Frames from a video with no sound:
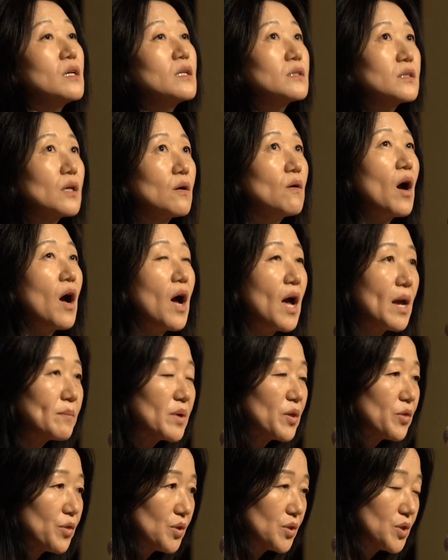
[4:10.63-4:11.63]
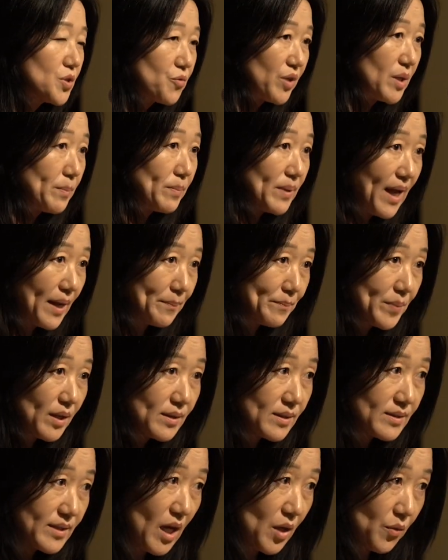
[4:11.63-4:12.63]
So I'm a 3rd-degree black
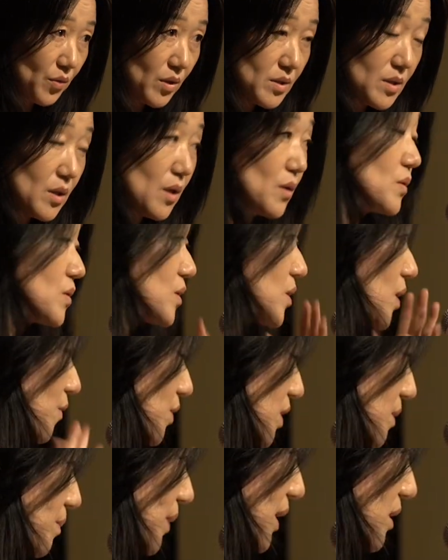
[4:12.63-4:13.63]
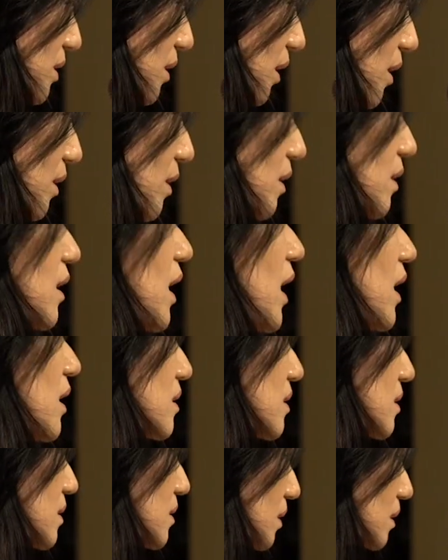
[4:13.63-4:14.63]
belt in Taekwondo. So is my daughter.
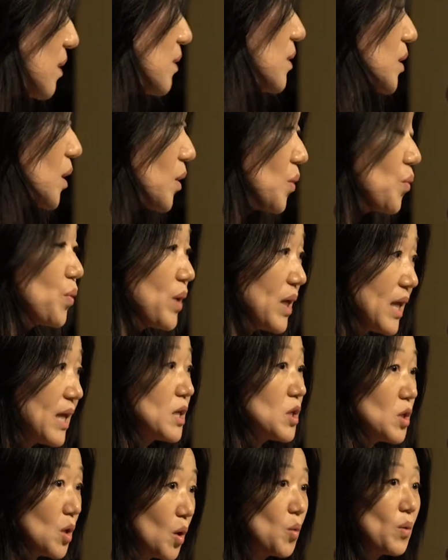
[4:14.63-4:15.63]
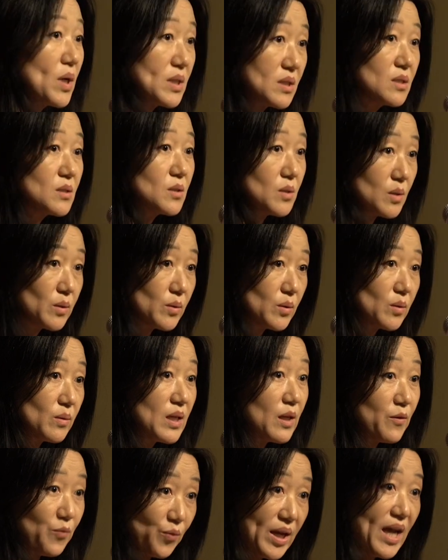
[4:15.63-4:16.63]
And, we know what to do
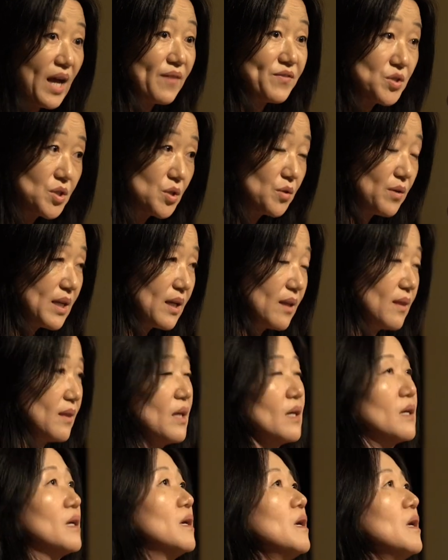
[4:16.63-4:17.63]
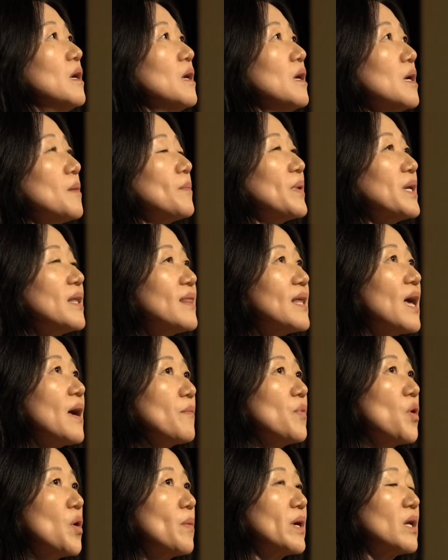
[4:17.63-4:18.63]
if we have to do anything. But in that
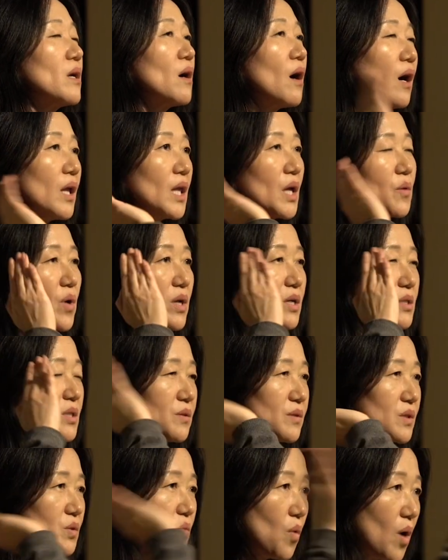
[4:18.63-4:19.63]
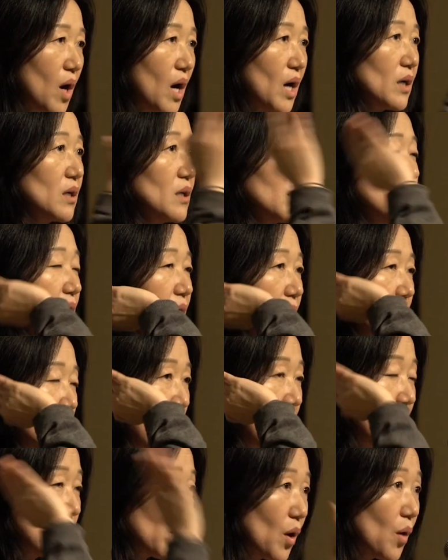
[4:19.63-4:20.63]
moment, all I want to do is walk
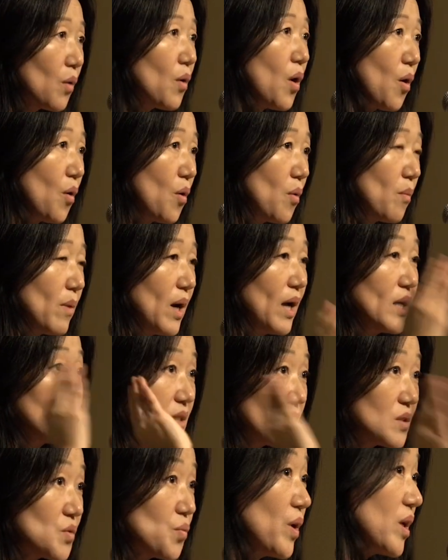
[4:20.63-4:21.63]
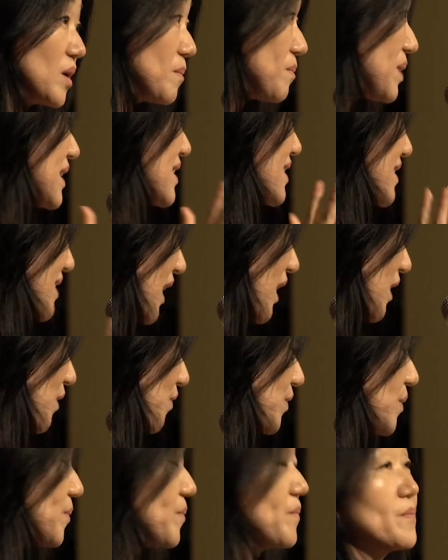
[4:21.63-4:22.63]
and go home. I just want to be
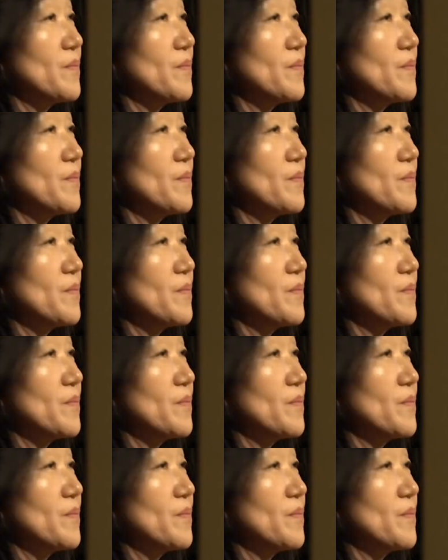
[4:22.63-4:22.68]
safe.